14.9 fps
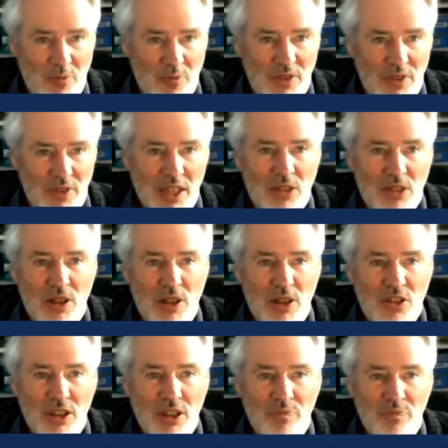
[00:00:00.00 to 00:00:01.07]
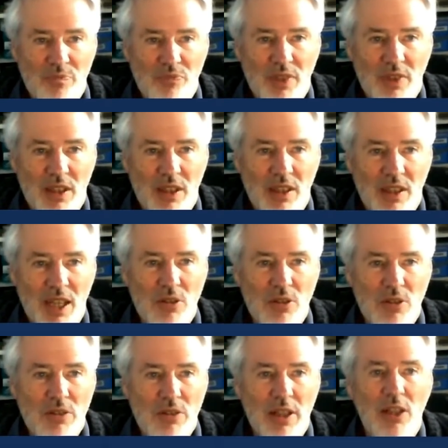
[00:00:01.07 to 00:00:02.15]
Next question. That was
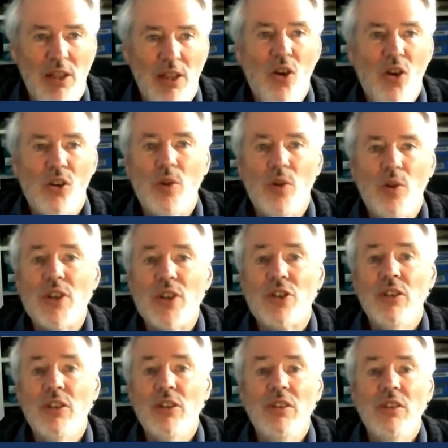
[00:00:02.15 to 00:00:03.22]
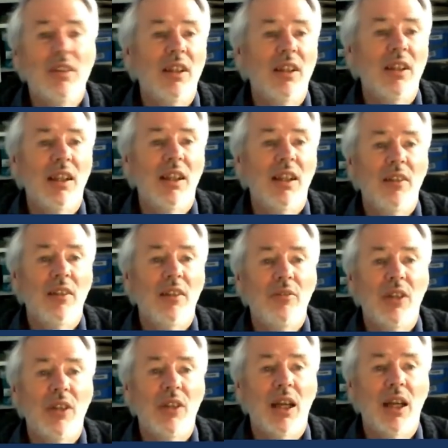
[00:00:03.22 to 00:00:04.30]
a very long question,
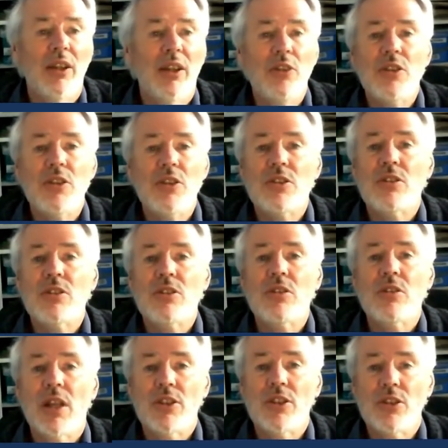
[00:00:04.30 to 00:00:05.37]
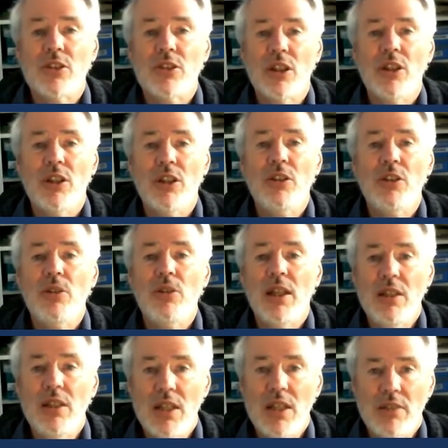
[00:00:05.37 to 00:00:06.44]
and I noticed that you
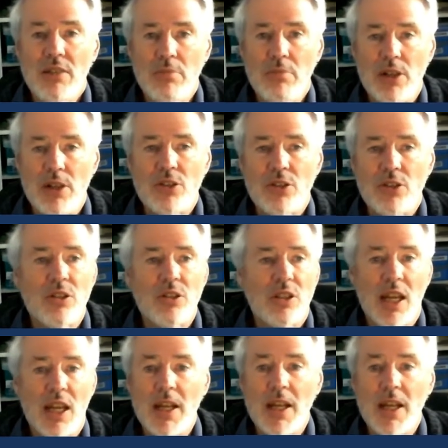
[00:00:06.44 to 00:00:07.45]
didn't have much to say.